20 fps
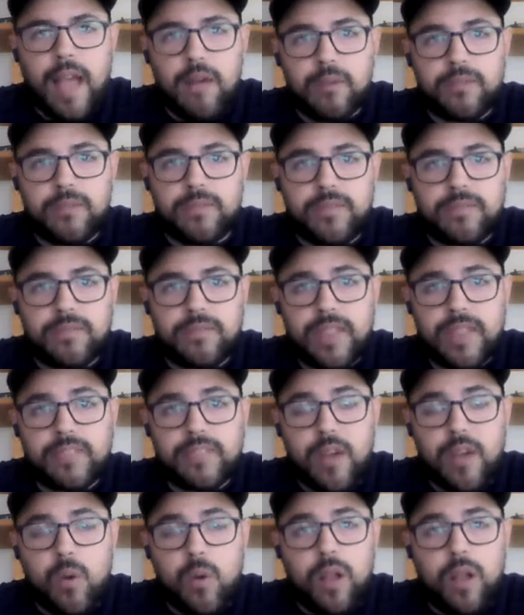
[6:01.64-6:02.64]
would think
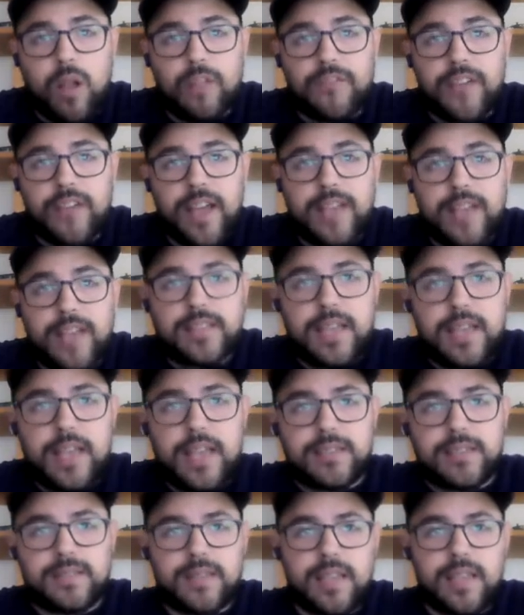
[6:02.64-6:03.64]
that qualifies
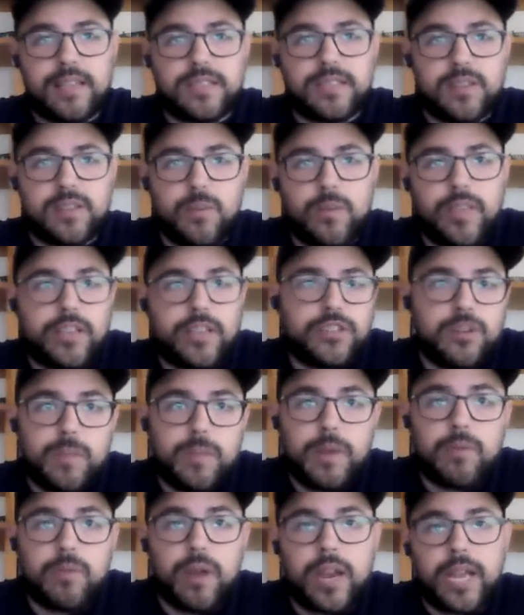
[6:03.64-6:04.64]
as someone that should
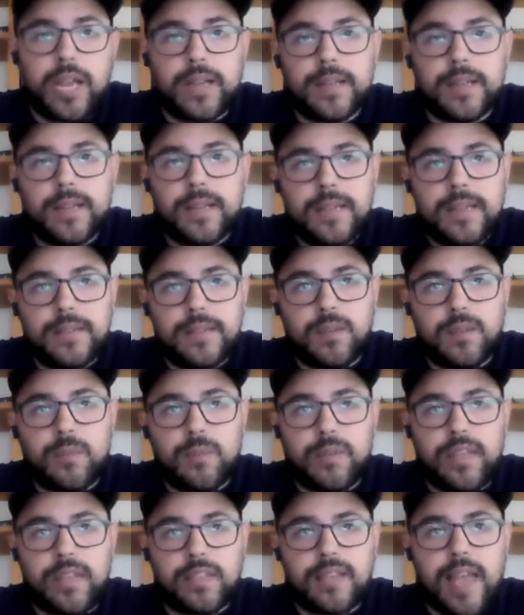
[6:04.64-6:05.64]
be running,
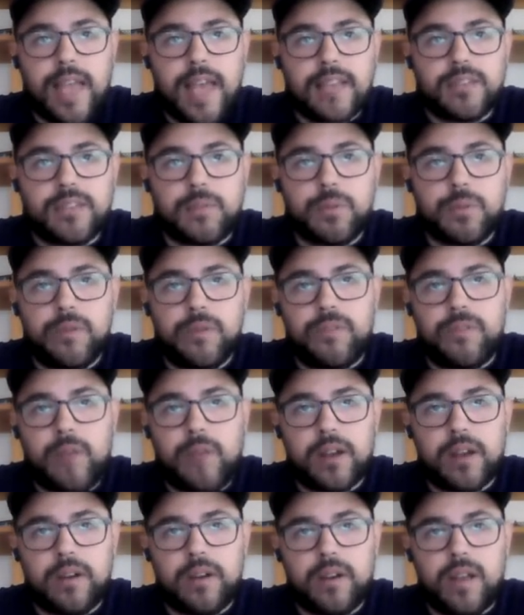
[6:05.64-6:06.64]
someone that has a proven
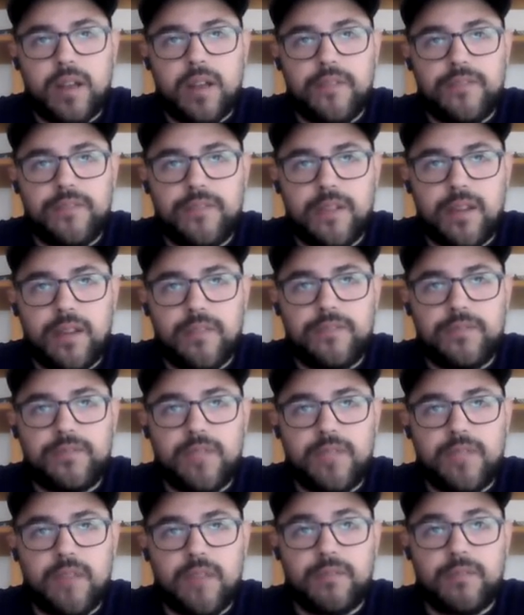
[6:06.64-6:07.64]
record of
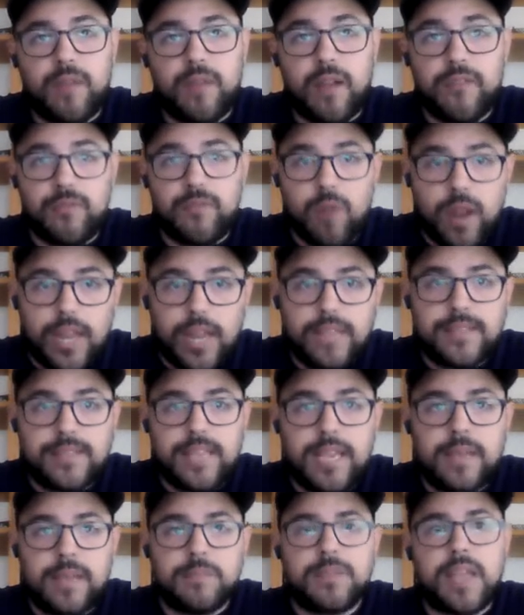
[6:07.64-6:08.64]
running
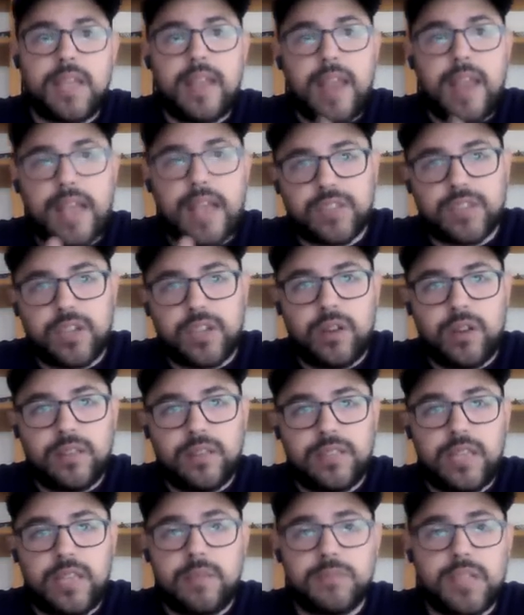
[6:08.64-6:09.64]
teams and executing
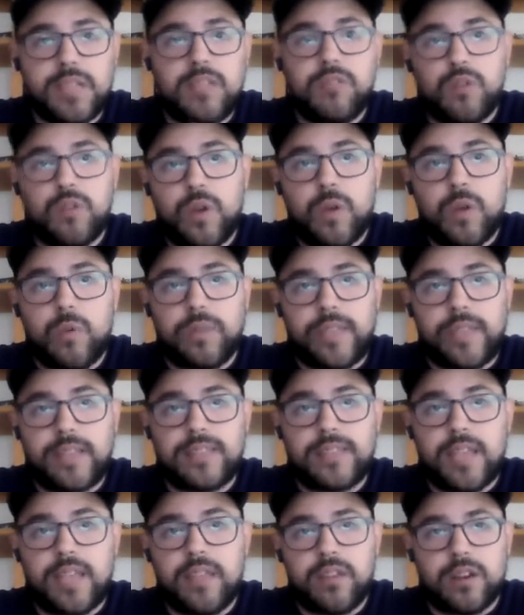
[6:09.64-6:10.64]
teams and doing what they
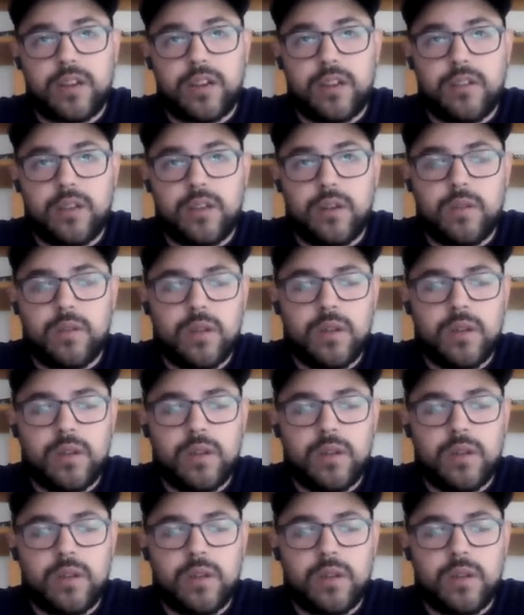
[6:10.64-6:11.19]
say they're going to do.